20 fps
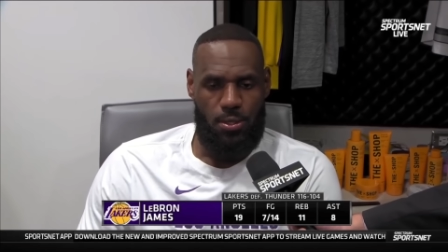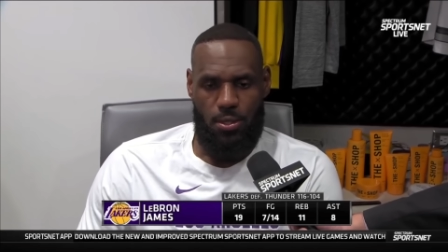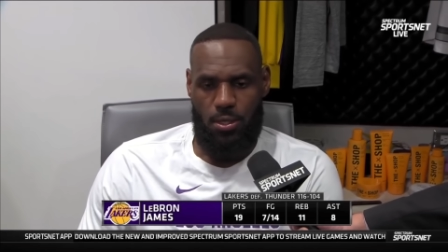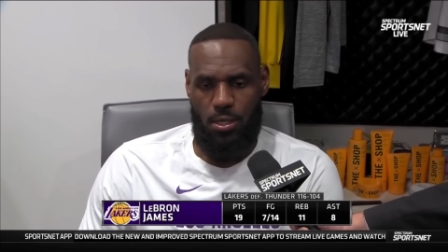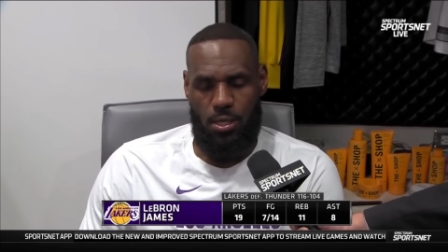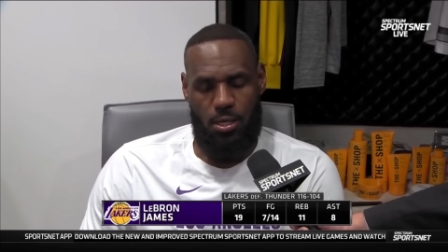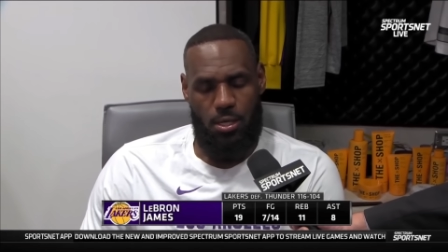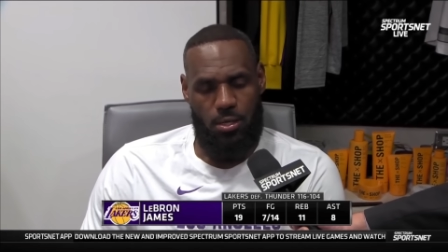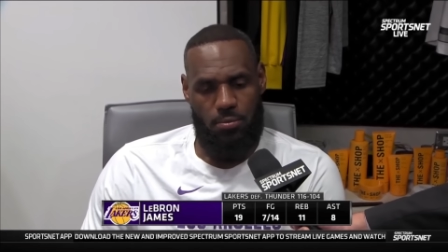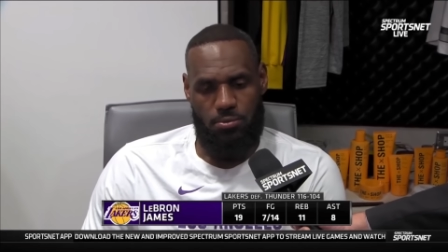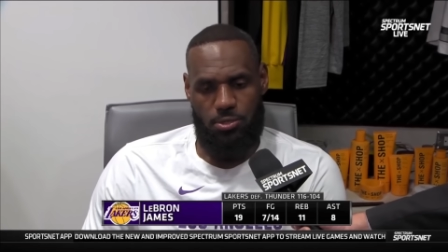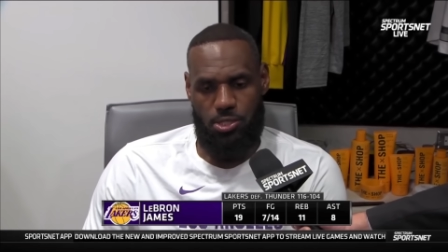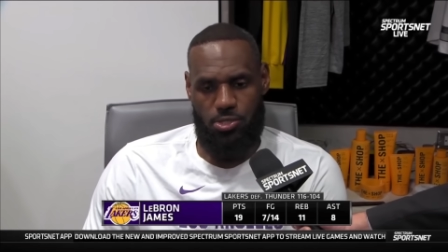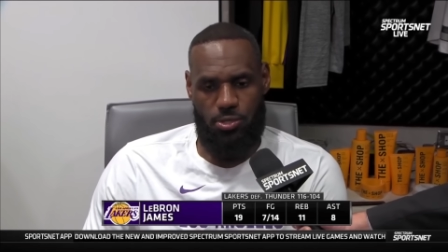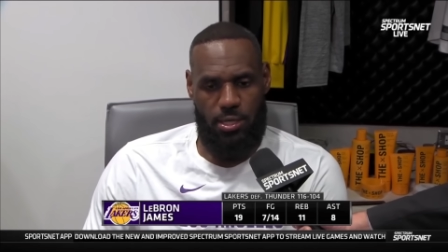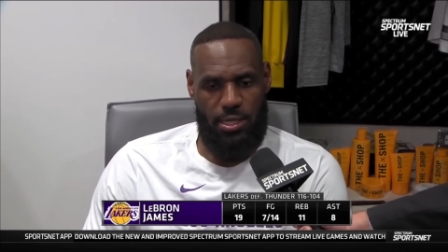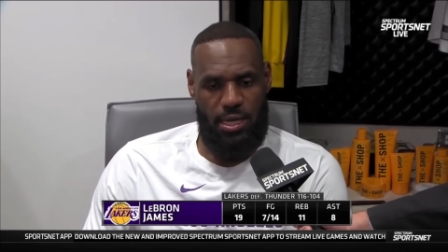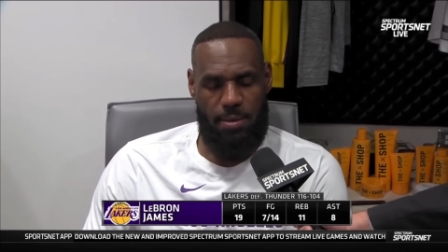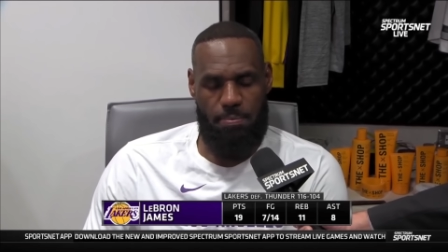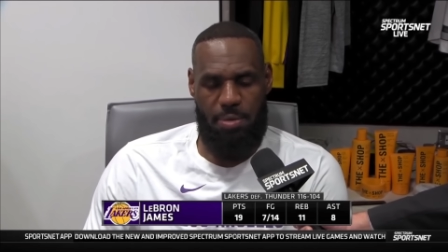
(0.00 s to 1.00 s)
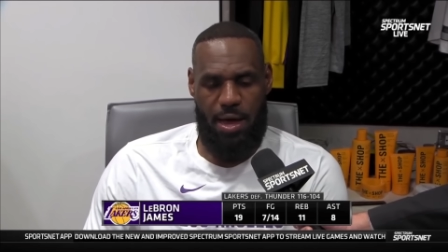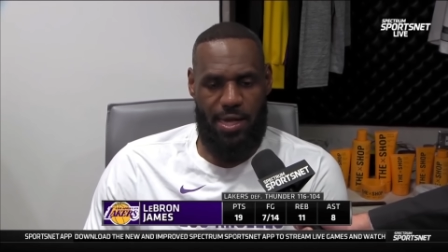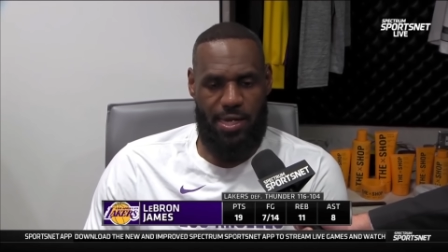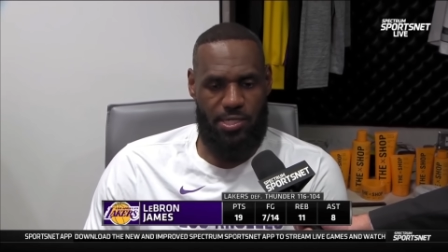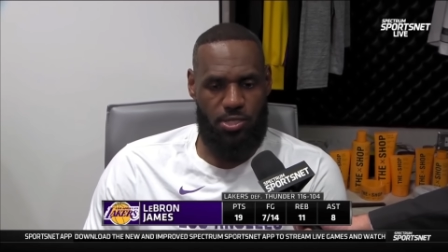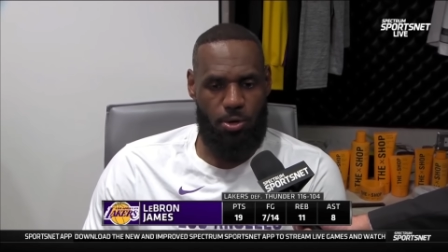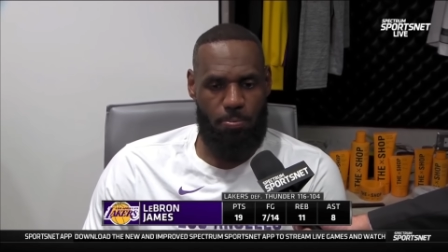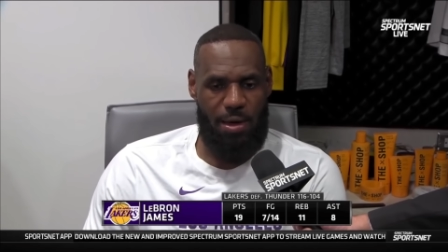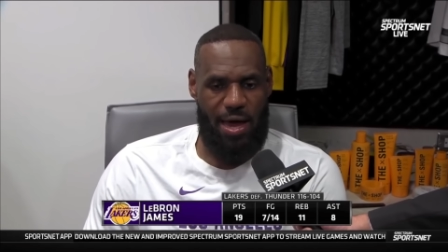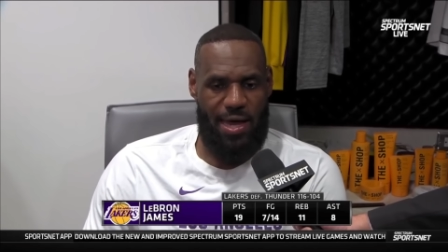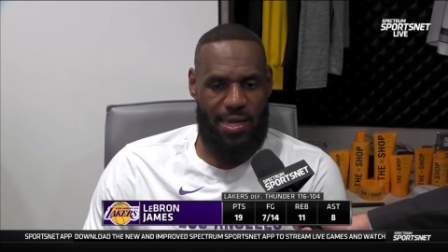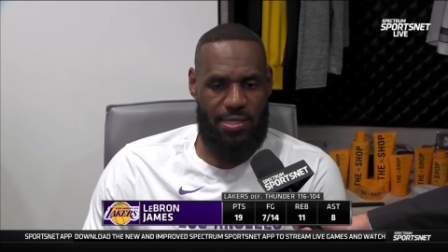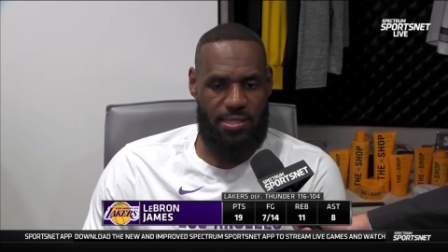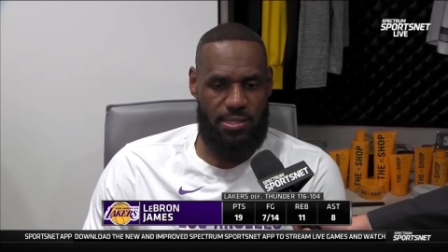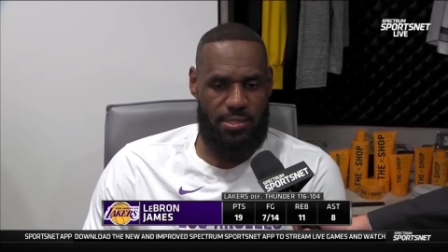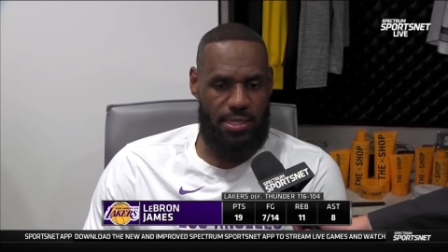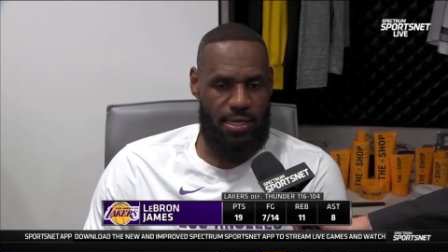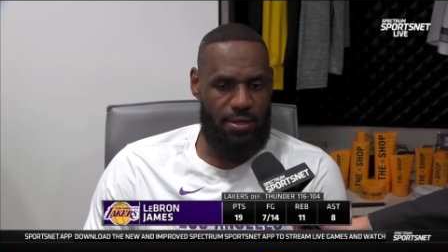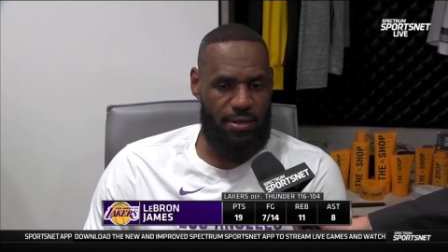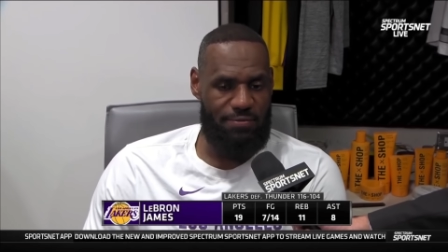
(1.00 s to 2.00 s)
um, just trying to keep bodies on
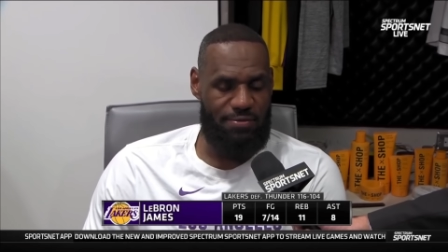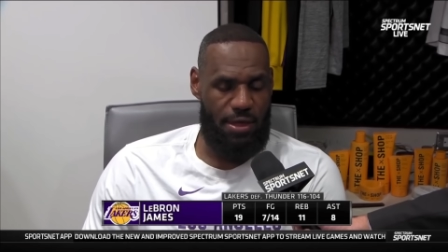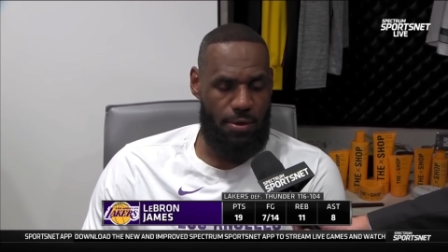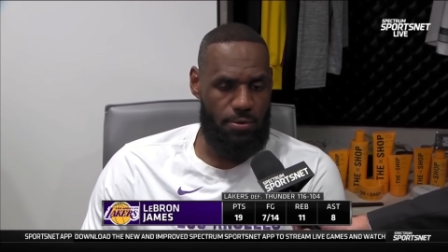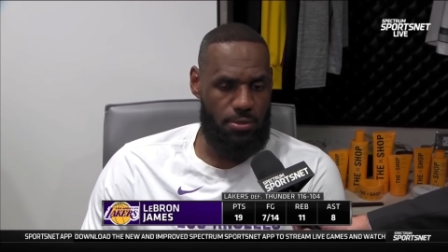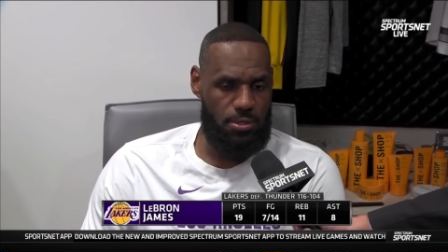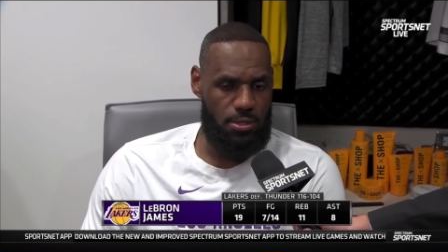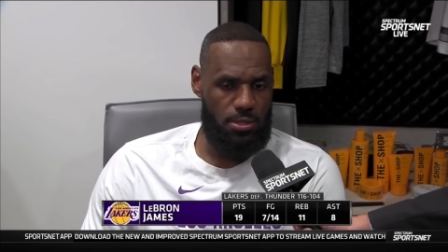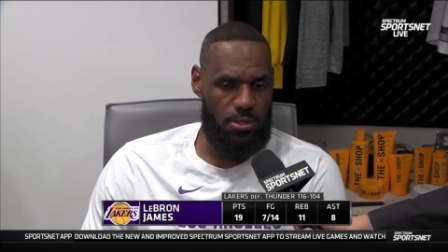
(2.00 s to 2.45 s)
bodies, and then if they was,